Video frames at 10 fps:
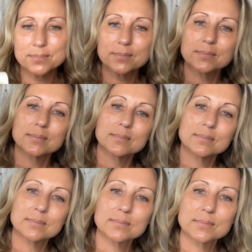
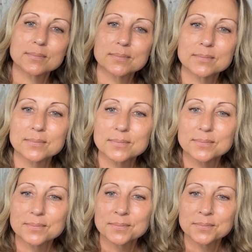Nothing is said.